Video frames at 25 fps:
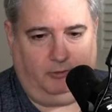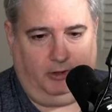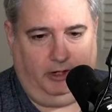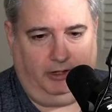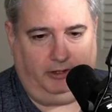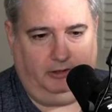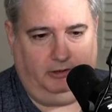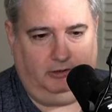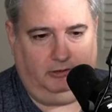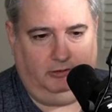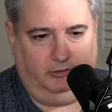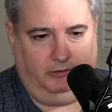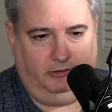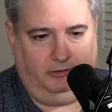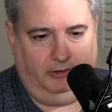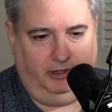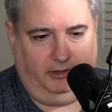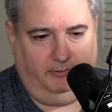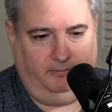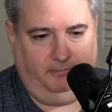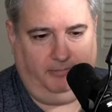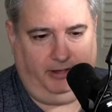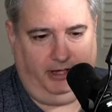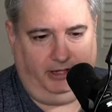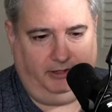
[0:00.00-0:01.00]
regular
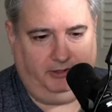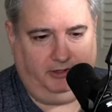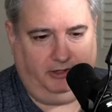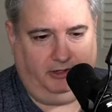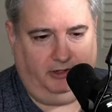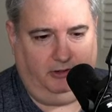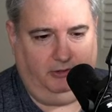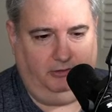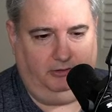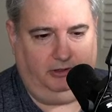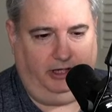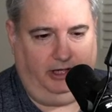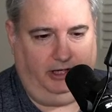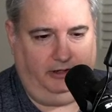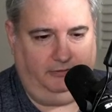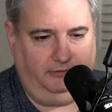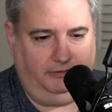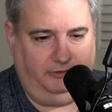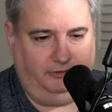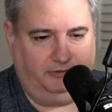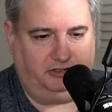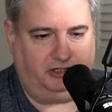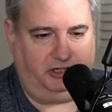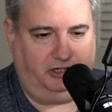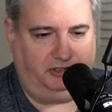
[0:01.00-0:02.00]
embed code, and
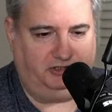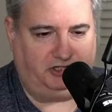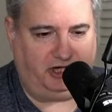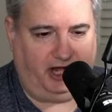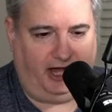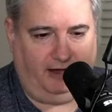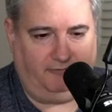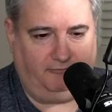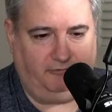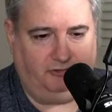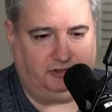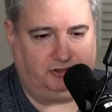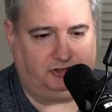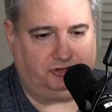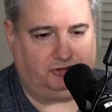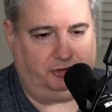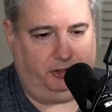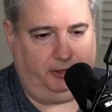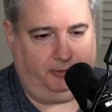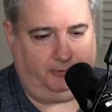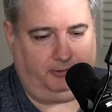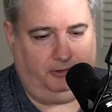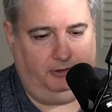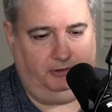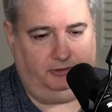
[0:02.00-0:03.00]
there's a
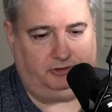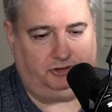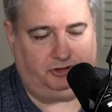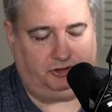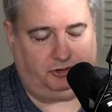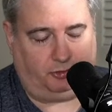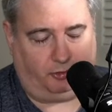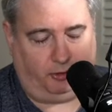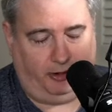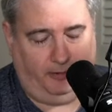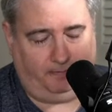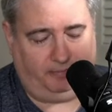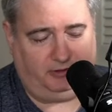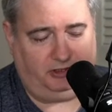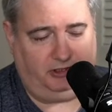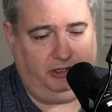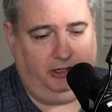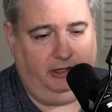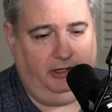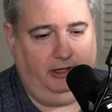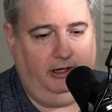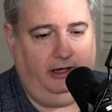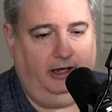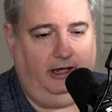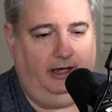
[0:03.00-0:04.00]
JavaScript
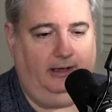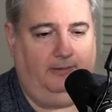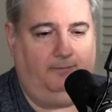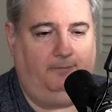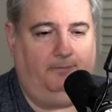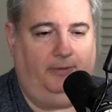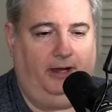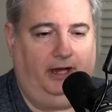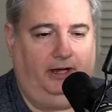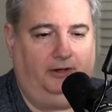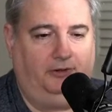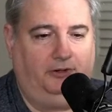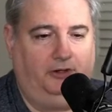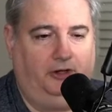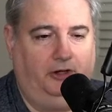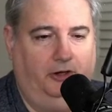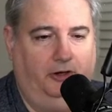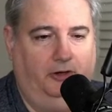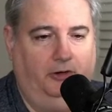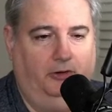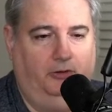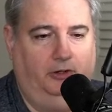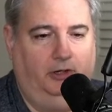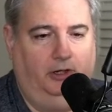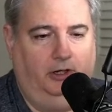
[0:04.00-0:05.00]
embed
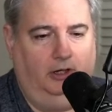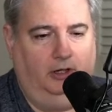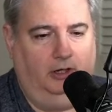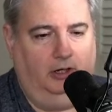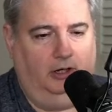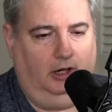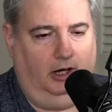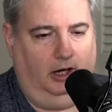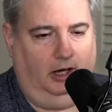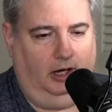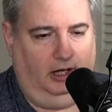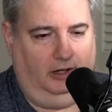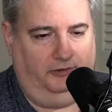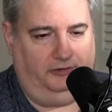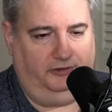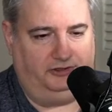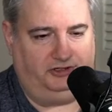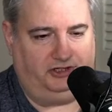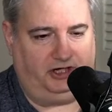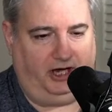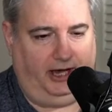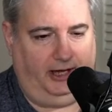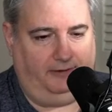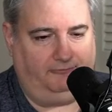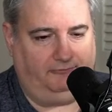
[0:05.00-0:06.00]
code. The
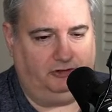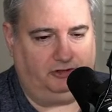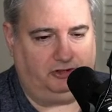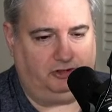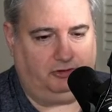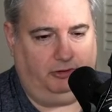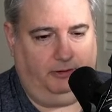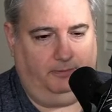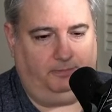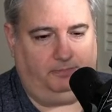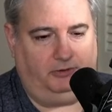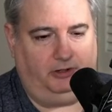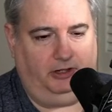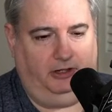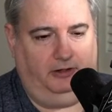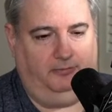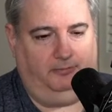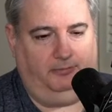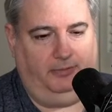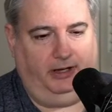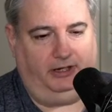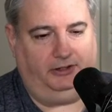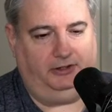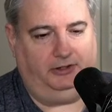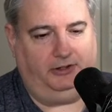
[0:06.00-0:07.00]
JavaScript
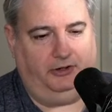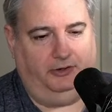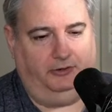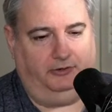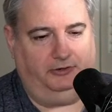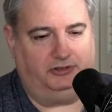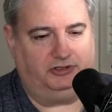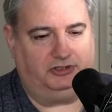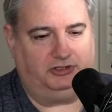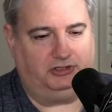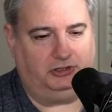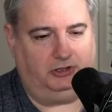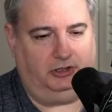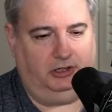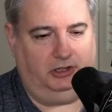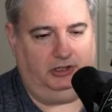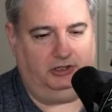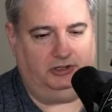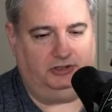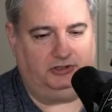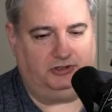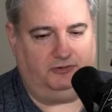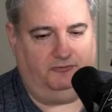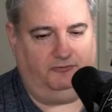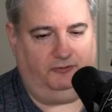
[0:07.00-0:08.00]
embed code
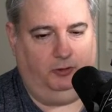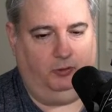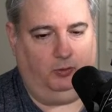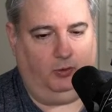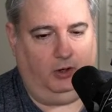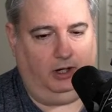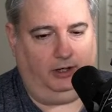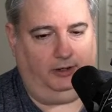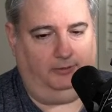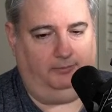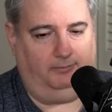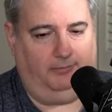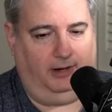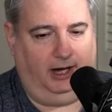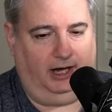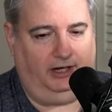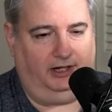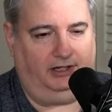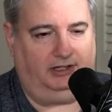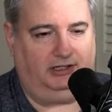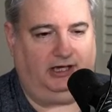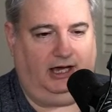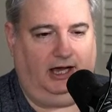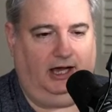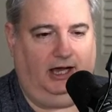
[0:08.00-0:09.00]
is if you want it
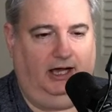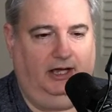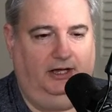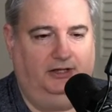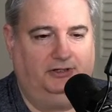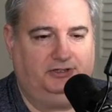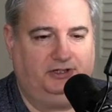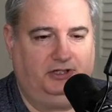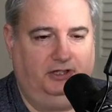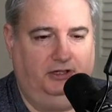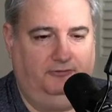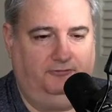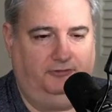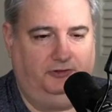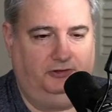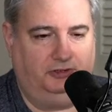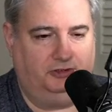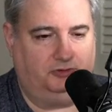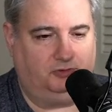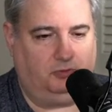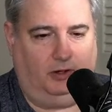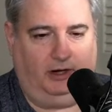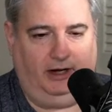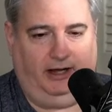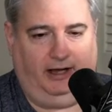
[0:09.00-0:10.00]
monetized. If you
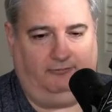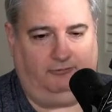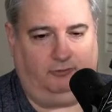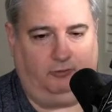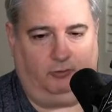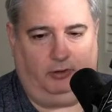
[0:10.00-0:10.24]
just want to have a